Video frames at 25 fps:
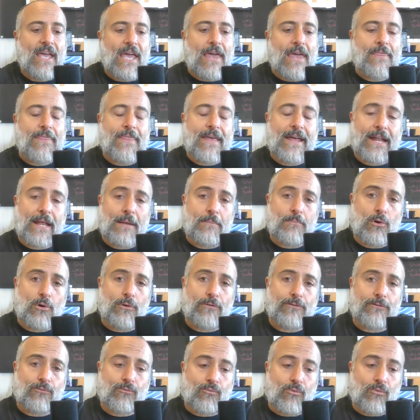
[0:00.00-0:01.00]
And then I
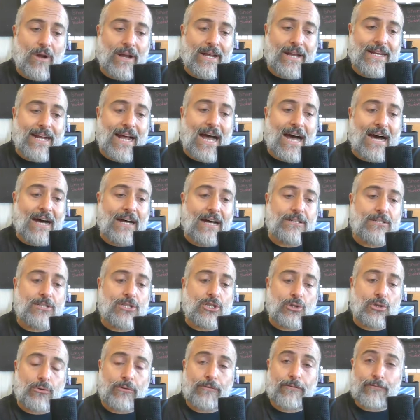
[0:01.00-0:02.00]
moved right on
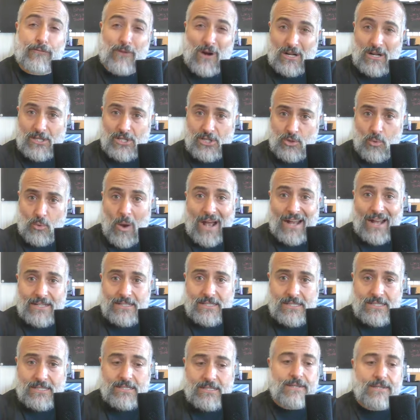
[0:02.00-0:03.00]
to front
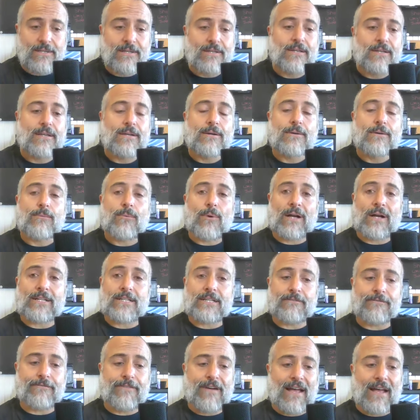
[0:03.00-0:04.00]
squats where I
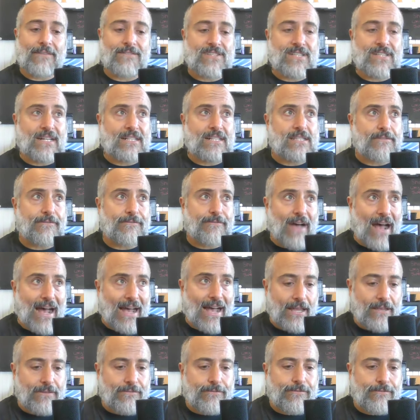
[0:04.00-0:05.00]
did 5 sets of
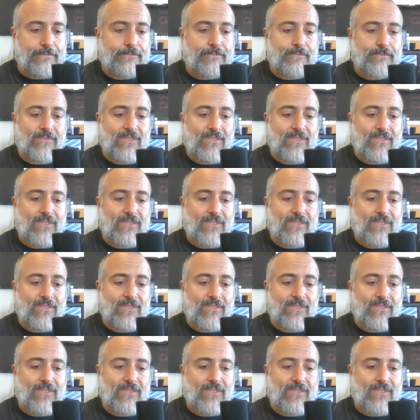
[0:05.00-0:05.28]
5.